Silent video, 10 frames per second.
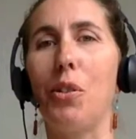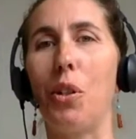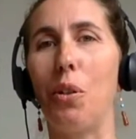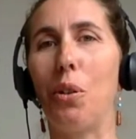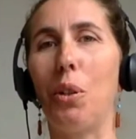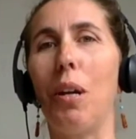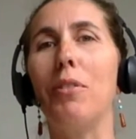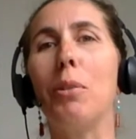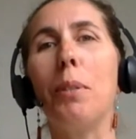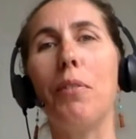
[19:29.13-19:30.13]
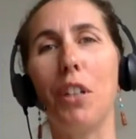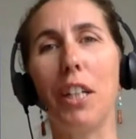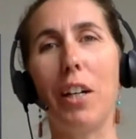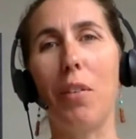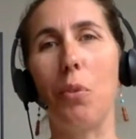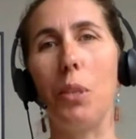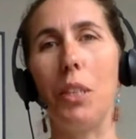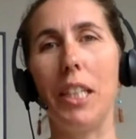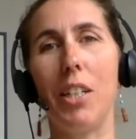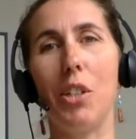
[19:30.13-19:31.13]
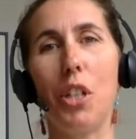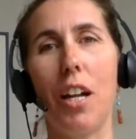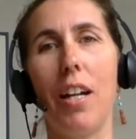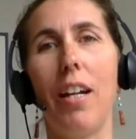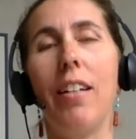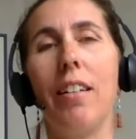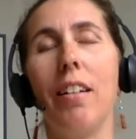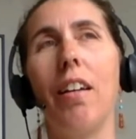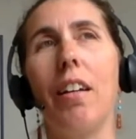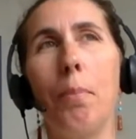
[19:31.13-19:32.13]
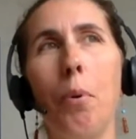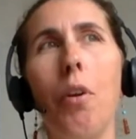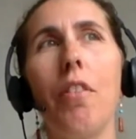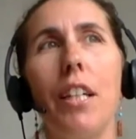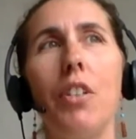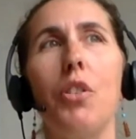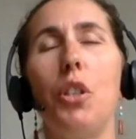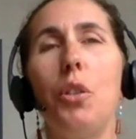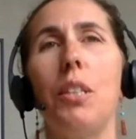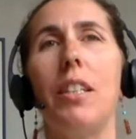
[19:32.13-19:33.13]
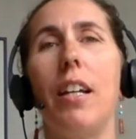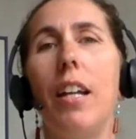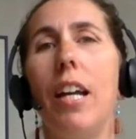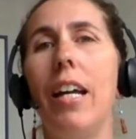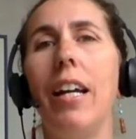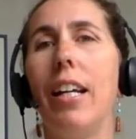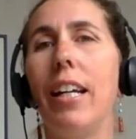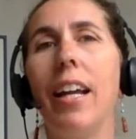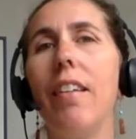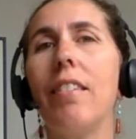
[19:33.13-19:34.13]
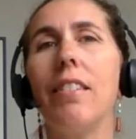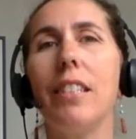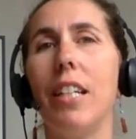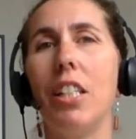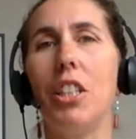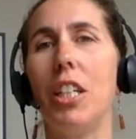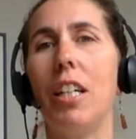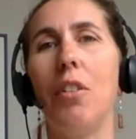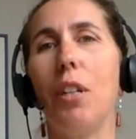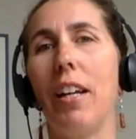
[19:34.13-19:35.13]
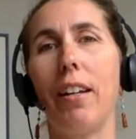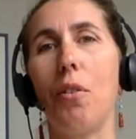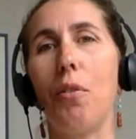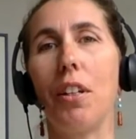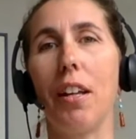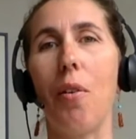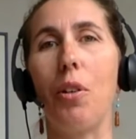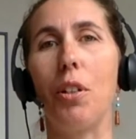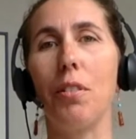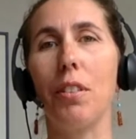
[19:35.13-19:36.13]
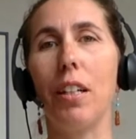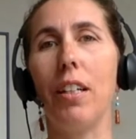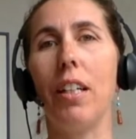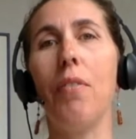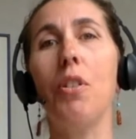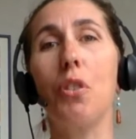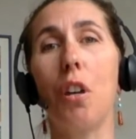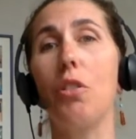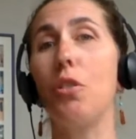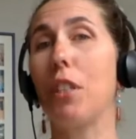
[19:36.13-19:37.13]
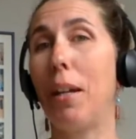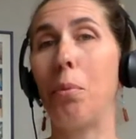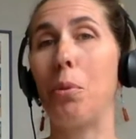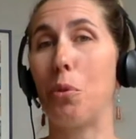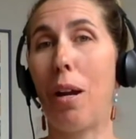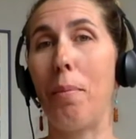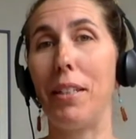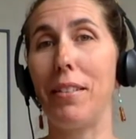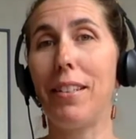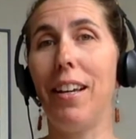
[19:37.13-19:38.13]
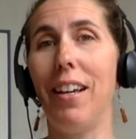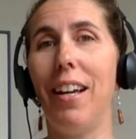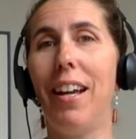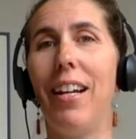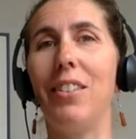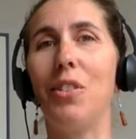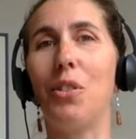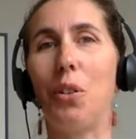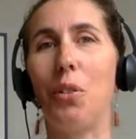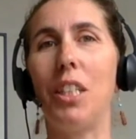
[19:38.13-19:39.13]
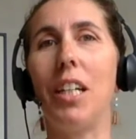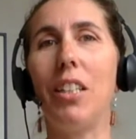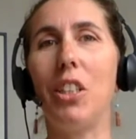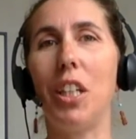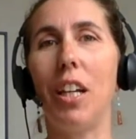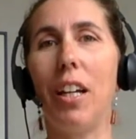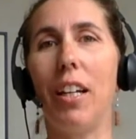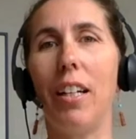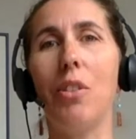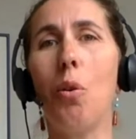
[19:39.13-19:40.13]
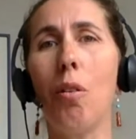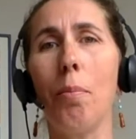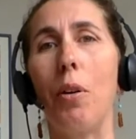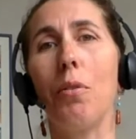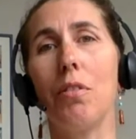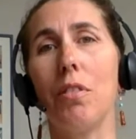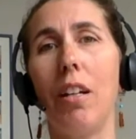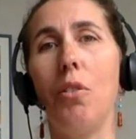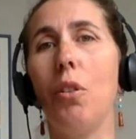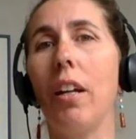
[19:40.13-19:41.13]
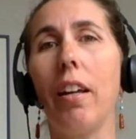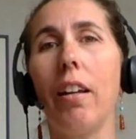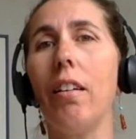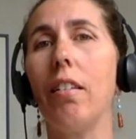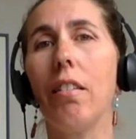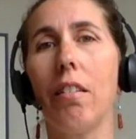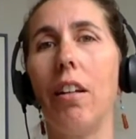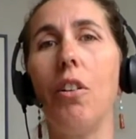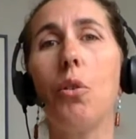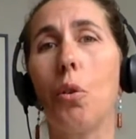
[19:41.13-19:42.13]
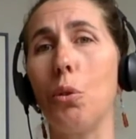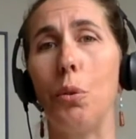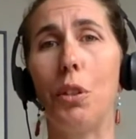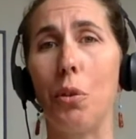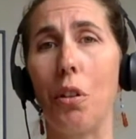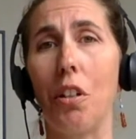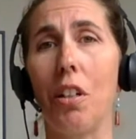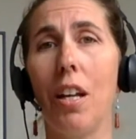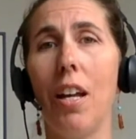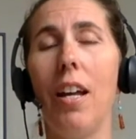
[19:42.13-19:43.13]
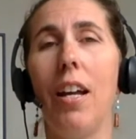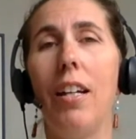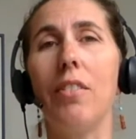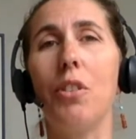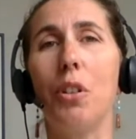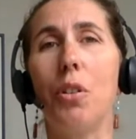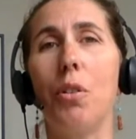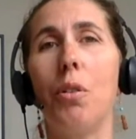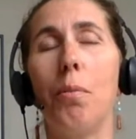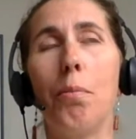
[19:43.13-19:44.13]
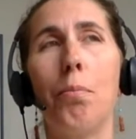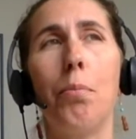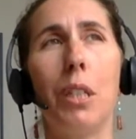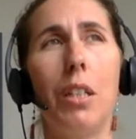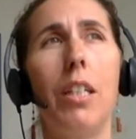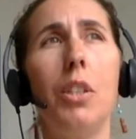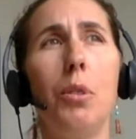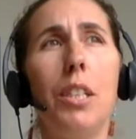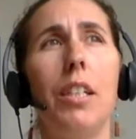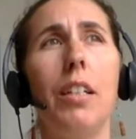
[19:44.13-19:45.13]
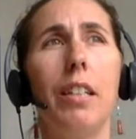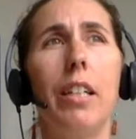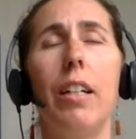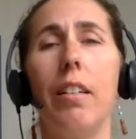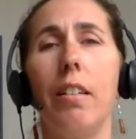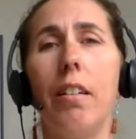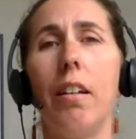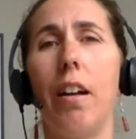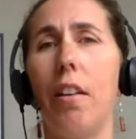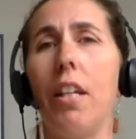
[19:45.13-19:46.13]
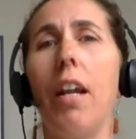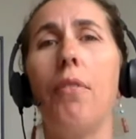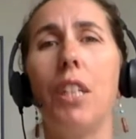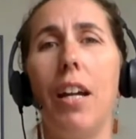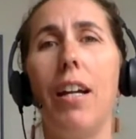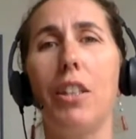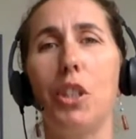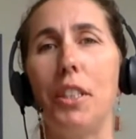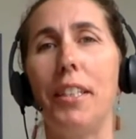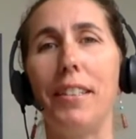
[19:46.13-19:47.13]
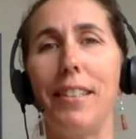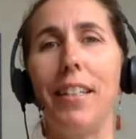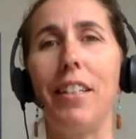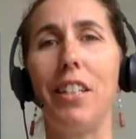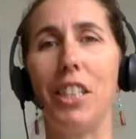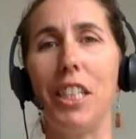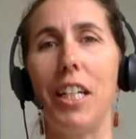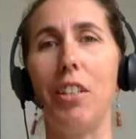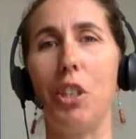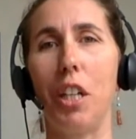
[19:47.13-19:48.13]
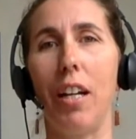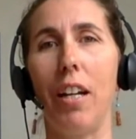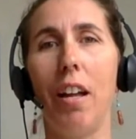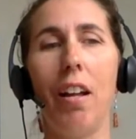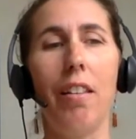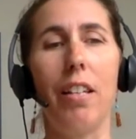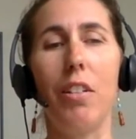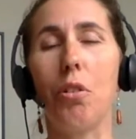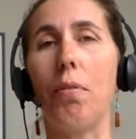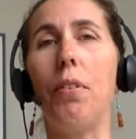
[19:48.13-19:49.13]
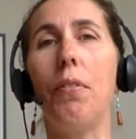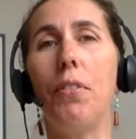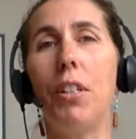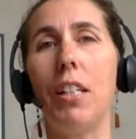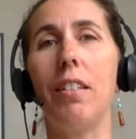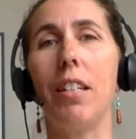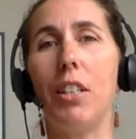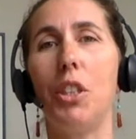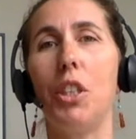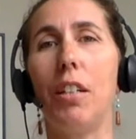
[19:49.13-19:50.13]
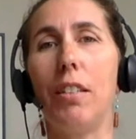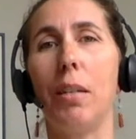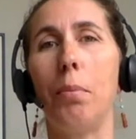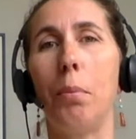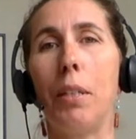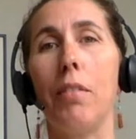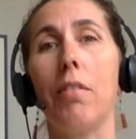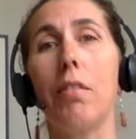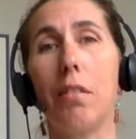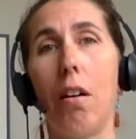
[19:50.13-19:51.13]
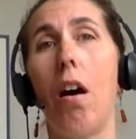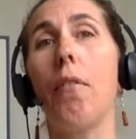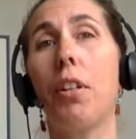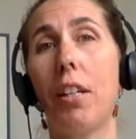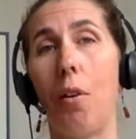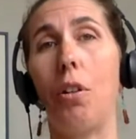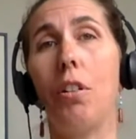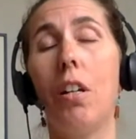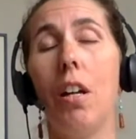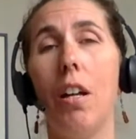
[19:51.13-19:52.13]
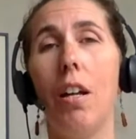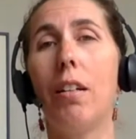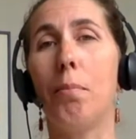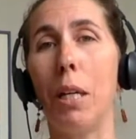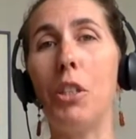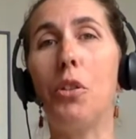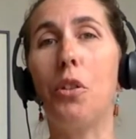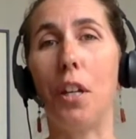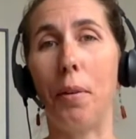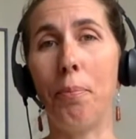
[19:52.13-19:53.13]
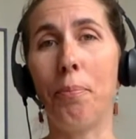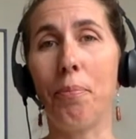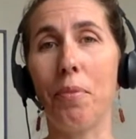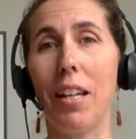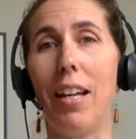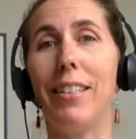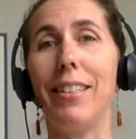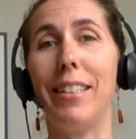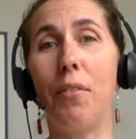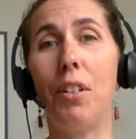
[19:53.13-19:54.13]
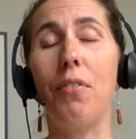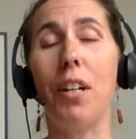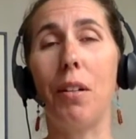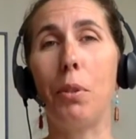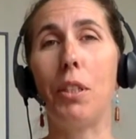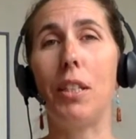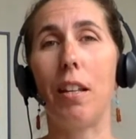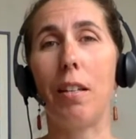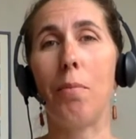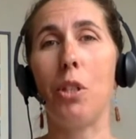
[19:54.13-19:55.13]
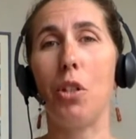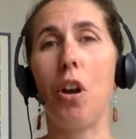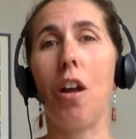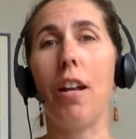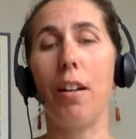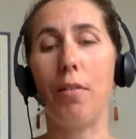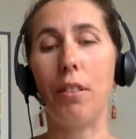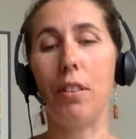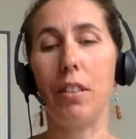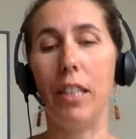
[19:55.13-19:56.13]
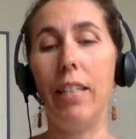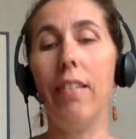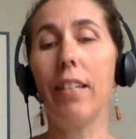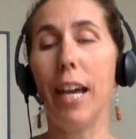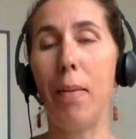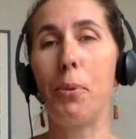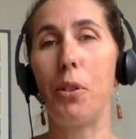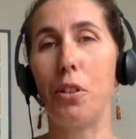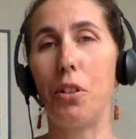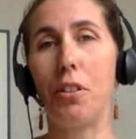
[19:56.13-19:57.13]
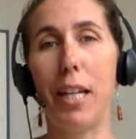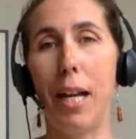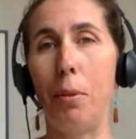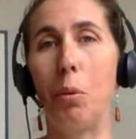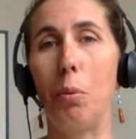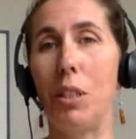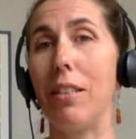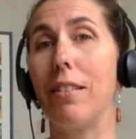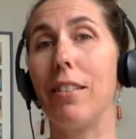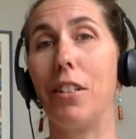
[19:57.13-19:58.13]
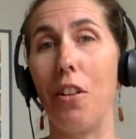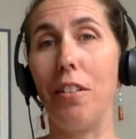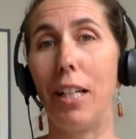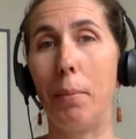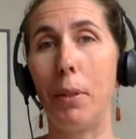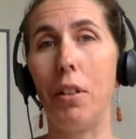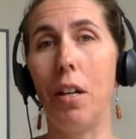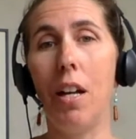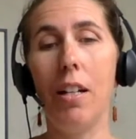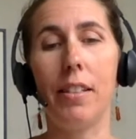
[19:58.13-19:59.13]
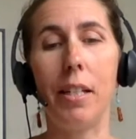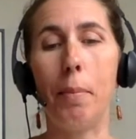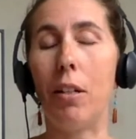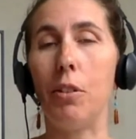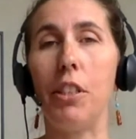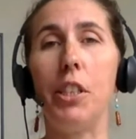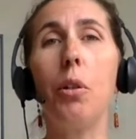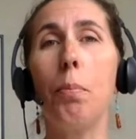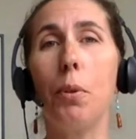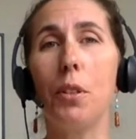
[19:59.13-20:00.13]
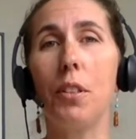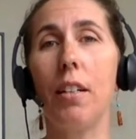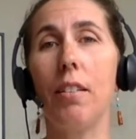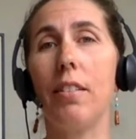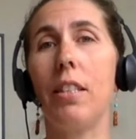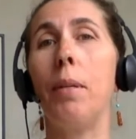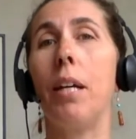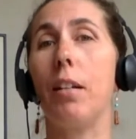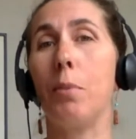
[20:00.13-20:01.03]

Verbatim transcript: So you have to be very careful with DHEA. And an important thing, too, is that in Canada, DHEA you can't get over the counter. And even doctors can't prescribe it. And so DHEA, it's a hormone, and you can get it in a grocery store. And so, but interestingly, the FDA actually did a study on DHEA. They took 15 DHEA supplements off the counter, measured them, and 75% of them did not have in the capsule or tablet what was listed on the label. Some had 0%, some had